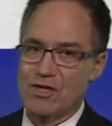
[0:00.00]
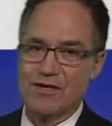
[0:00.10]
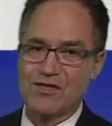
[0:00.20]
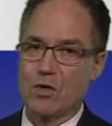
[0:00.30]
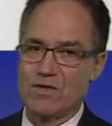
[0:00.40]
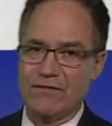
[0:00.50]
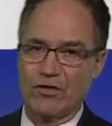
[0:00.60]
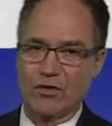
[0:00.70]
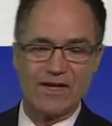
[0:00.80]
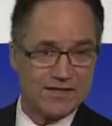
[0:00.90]
is so
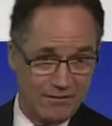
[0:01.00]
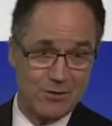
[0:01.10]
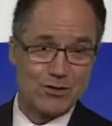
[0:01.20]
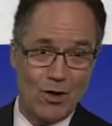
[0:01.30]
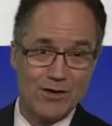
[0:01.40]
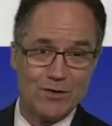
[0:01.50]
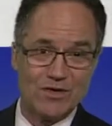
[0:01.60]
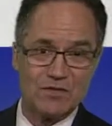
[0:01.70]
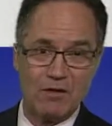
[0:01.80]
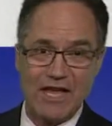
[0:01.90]
difficult, as I've been trying to
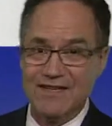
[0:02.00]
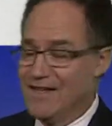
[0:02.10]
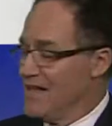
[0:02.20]
explain.